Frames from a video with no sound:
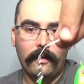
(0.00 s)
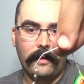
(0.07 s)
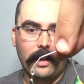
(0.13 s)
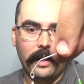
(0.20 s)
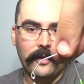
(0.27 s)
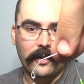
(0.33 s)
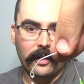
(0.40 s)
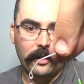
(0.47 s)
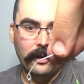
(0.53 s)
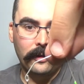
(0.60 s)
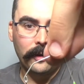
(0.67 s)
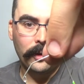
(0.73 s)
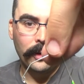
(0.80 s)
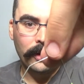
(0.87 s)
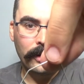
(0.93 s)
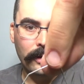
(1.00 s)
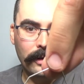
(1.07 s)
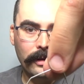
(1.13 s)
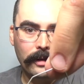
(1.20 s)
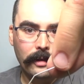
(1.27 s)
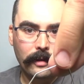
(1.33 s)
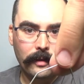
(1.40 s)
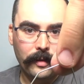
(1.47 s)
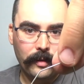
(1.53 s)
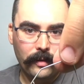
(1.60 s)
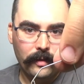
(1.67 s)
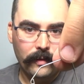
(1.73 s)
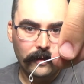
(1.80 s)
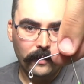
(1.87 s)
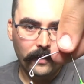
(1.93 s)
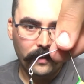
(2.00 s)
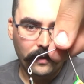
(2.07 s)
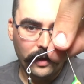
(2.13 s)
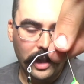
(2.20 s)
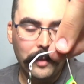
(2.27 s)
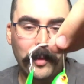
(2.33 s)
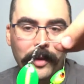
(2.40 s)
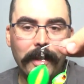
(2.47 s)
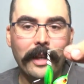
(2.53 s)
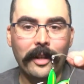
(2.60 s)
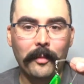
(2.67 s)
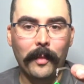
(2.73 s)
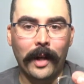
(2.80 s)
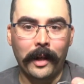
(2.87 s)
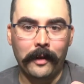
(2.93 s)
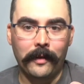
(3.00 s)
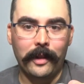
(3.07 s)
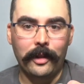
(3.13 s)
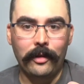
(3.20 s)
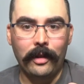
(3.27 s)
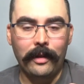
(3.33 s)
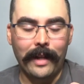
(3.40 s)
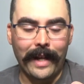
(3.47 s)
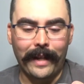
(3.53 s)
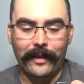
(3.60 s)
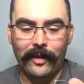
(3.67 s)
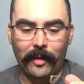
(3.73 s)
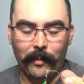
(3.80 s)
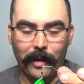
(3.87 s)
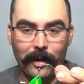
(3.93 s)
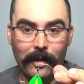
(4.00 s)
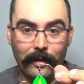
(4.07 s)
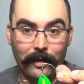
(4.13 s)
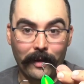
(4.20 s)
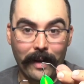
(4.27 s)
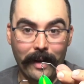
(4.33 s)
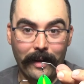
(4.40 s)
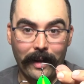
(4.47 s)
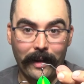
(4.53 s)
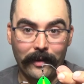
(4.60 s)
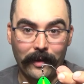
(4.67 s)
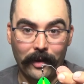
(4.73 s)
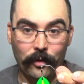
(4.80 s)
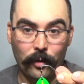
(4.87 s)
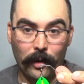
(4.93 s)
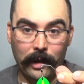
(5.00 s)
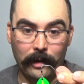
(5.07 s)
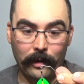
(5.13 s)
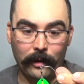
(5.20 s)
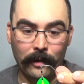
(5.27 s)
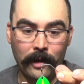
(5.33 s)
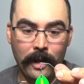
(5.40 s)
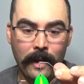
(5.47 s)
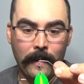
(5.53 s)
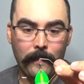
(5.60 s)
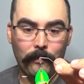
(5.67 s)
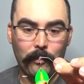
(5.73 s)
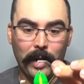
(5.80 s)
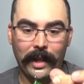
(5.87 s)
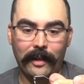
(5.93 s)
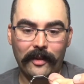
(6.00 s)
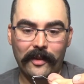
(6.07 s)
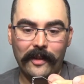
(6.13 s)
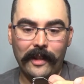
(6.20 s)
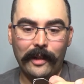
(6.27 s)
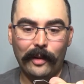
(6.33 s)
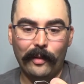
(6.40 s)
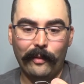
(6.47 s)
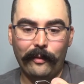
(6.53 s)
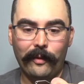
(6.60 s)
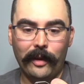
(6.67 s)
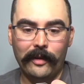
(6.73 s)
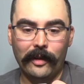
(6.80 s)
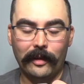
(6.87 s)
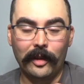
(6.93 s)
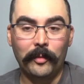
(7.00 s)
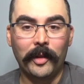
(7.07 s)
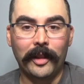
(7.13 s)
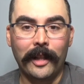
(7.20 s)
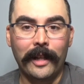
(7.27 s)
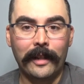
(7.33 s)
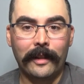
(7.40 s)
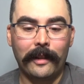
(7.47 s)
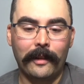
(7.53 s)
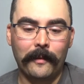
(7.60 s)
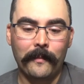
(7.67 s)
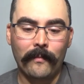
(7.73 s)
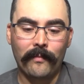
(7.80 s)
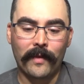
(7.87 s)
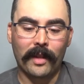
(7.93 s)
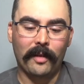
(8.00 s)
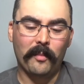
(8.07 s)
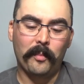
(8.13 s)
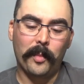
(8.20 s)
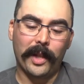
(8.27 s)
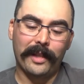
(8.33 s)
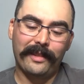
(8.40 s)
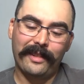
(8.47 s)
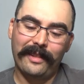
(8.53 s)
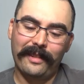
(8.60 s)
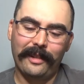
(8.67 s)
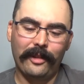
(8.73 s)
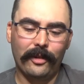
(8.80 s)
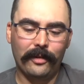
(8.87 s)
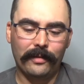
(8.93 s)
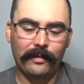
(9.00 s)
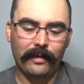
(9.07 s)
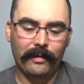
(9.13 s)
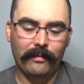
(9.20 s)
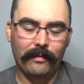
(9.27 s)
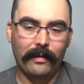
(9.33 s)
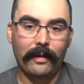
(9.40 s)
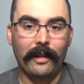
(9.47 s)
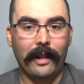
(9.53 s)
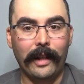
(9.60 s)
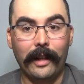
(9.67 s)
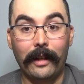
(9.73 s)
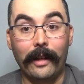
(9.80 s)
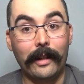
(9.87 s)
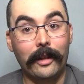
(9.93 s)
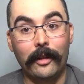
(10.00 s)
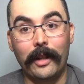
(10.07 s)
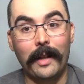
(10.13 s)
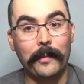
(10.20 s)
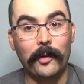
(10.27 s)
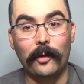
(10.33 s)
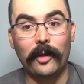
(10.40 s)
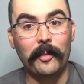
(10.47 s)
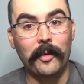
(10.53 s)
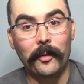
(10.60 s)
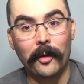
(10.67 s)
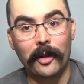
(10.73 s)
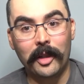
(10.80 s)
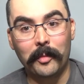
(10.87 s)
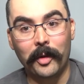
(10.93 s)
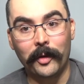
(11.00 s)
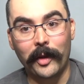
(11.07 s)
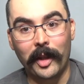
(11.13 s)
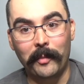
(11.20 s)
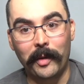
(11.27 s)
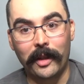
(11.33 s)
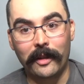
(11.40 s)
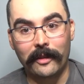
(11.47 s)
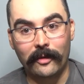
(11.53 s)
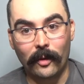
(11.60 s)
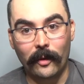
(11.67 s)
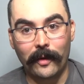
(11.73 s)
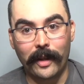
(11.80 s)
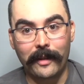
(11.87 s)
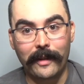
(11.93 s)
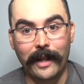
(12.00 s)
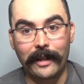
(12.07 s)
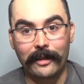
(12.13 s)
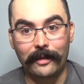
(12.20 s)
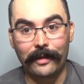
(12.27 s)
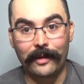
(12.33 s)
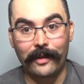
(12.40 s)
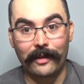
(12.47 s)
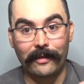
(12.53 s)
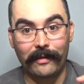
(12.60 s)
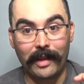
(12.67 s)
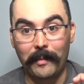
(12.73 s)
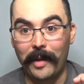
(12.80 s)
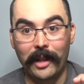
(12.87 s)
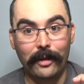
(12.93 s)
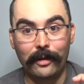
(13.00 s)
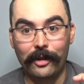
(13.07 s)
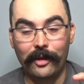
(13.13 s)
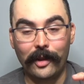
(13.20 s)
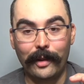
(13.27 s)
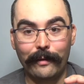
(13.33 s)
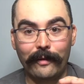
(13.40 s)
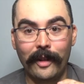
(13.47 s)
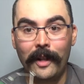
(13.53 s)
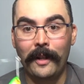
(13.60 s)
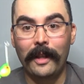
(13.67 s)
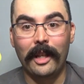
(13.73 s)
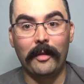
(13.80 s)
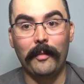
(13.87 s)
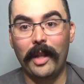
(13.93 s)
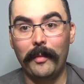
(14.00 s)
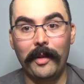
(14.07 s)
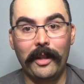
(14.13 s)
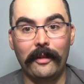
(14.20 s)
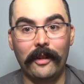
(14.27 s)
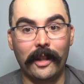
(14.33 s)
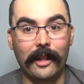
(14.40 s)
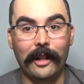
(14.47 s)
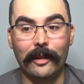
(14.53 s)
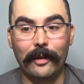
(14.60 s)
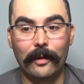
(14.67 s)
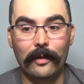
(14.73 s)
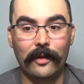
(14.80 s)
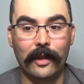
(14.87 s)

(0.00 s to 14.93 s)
It's a good lure, keeping that in mind, that you need to add something onto that as a trailer. By itself, it's a little bit lacking, but you know, I could absolutely be wrong about that, because Northland Tackle they make good stuff, and maybe the colors